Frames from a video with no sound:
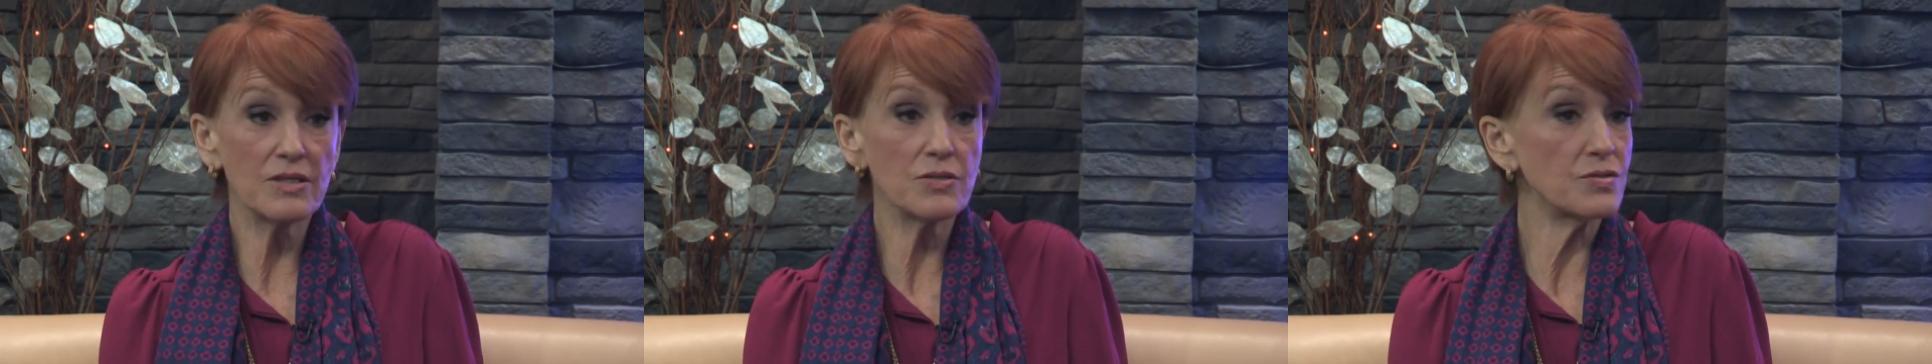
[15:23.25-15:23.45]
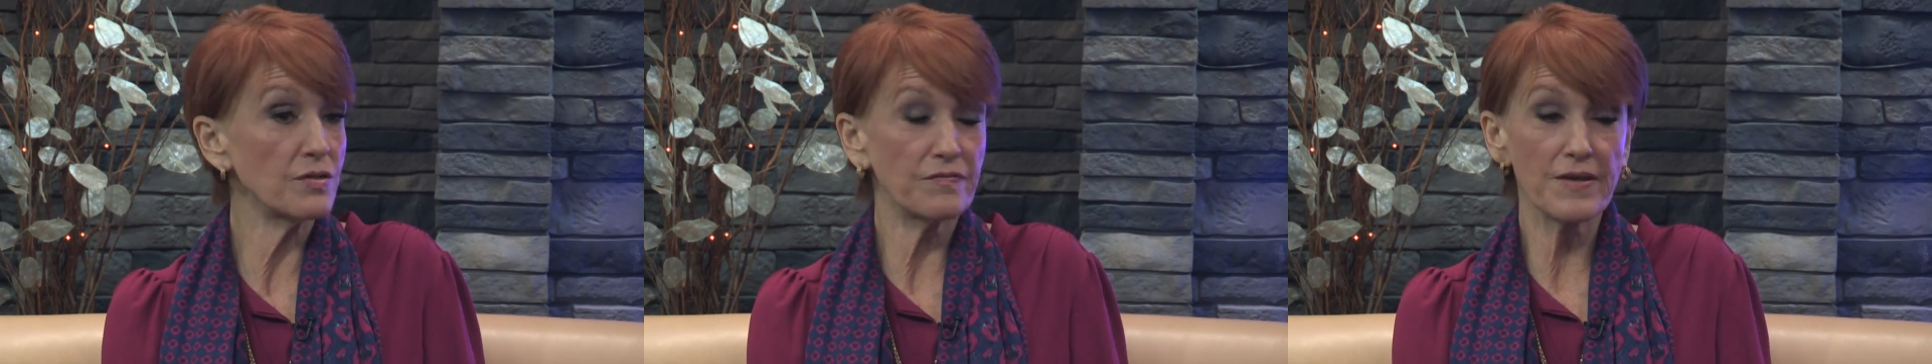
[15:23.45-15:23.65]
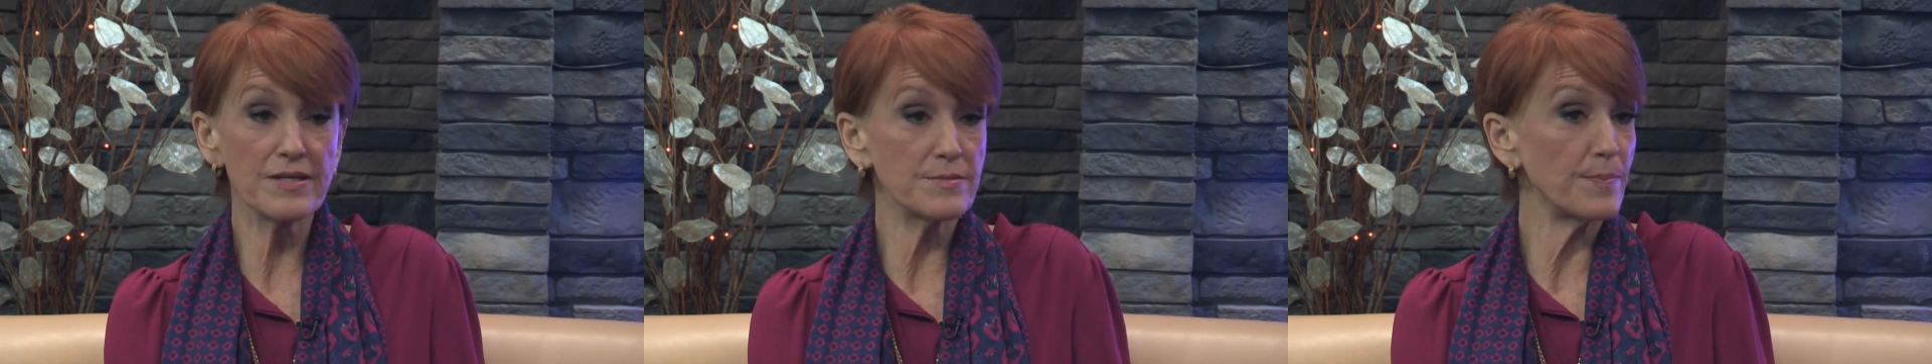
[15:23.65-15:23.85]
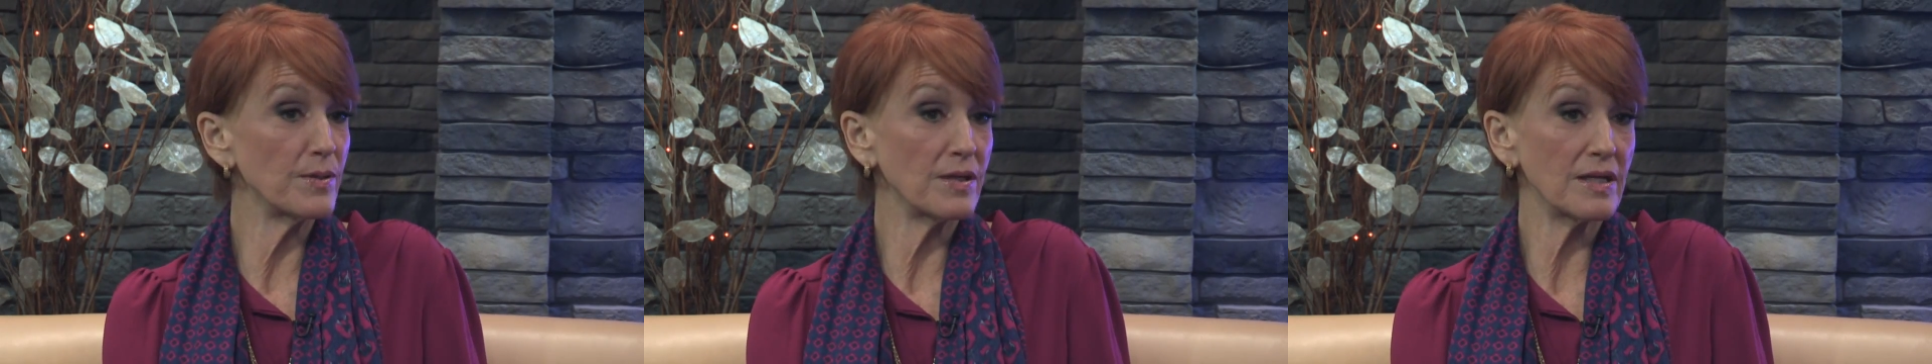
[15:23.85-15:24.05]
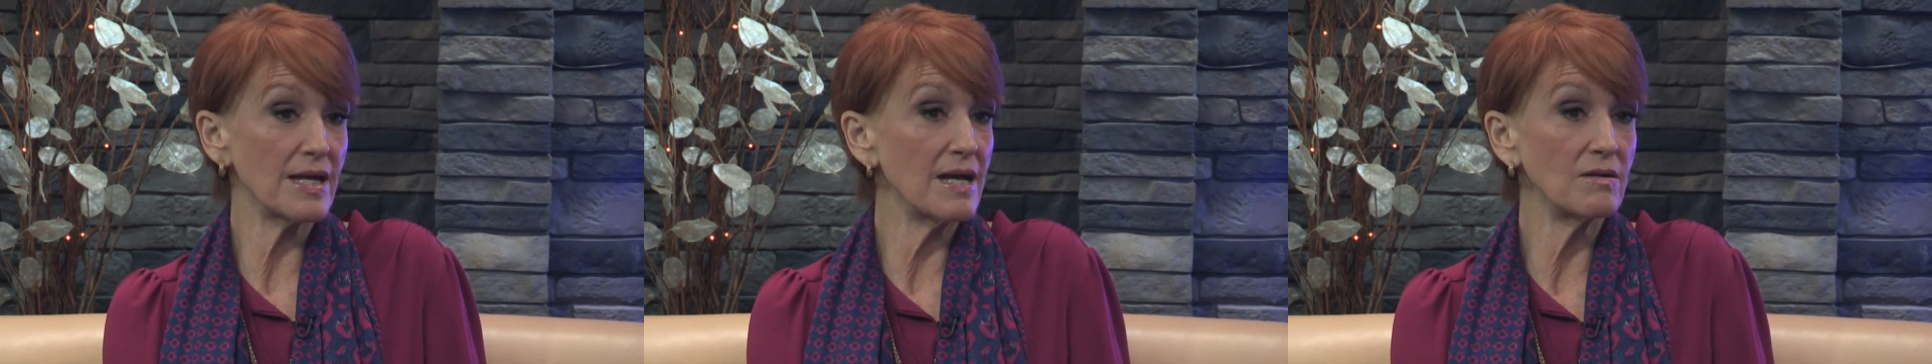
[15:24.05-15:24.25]
use your Facebook
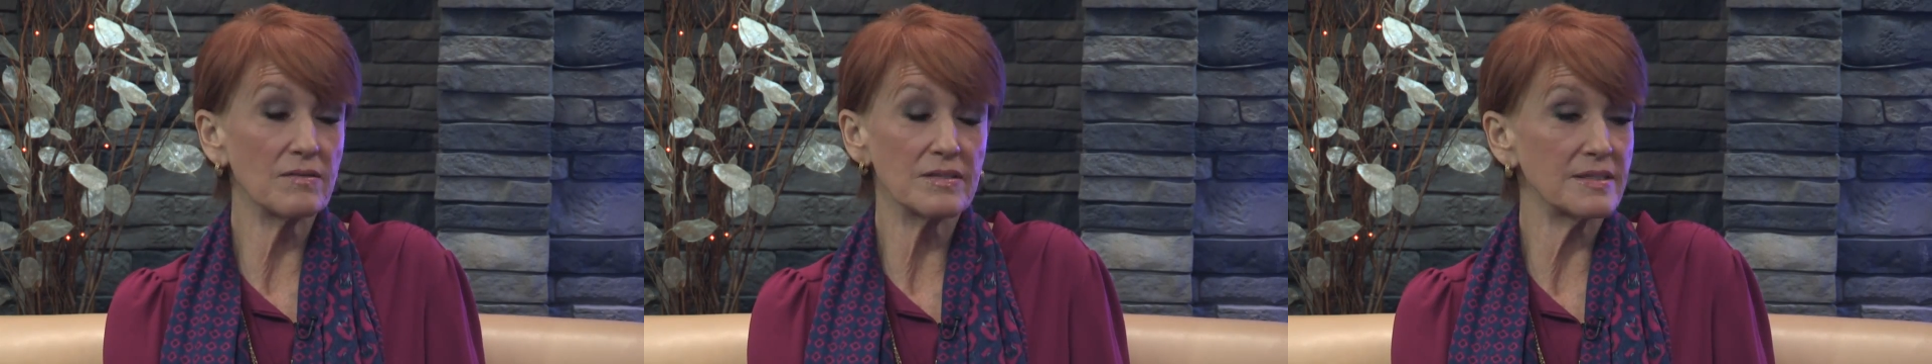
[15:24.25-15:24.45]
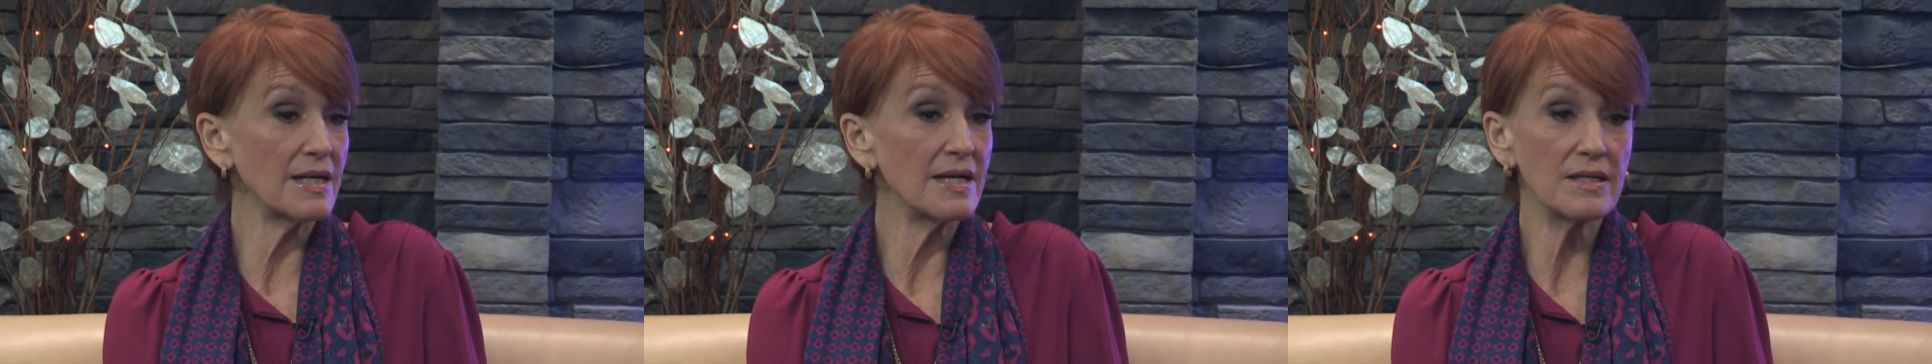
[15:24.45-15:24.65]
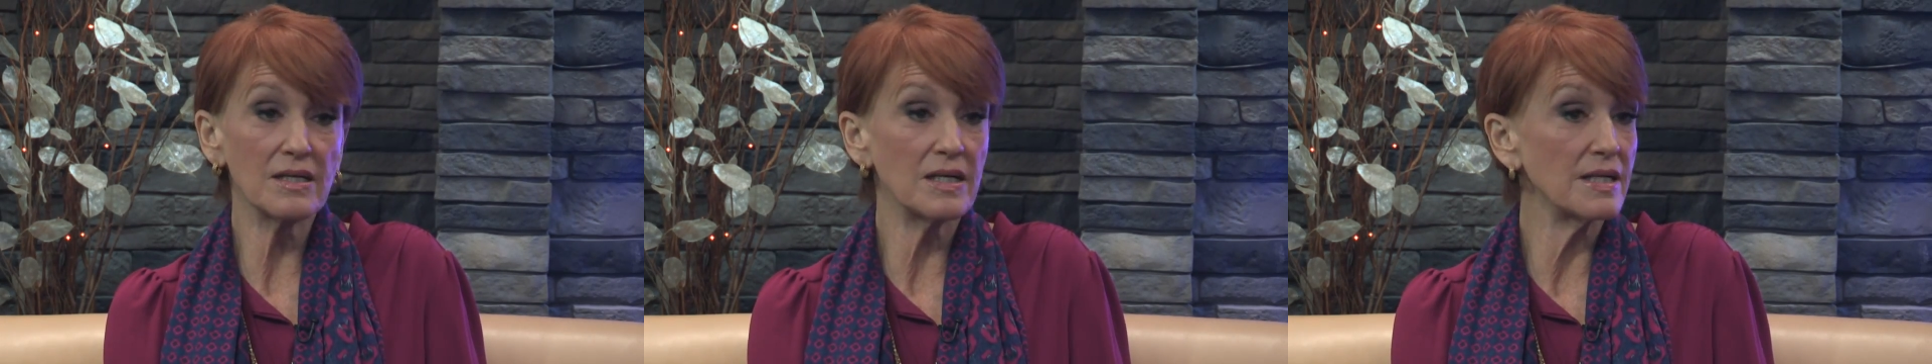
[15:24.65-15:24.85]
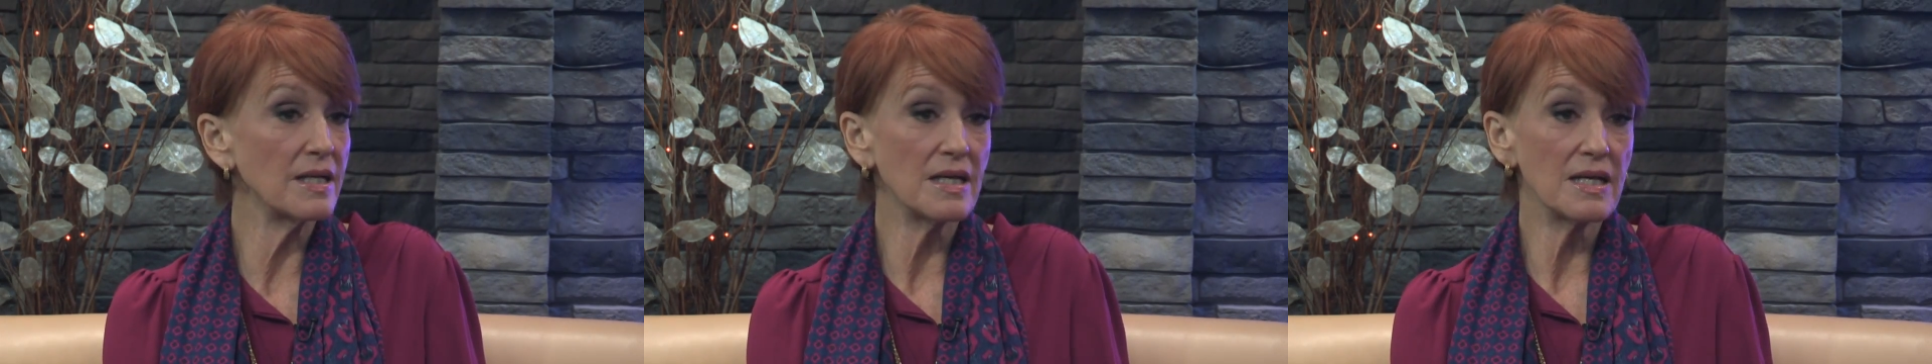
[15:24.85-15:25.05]
account, and sign on.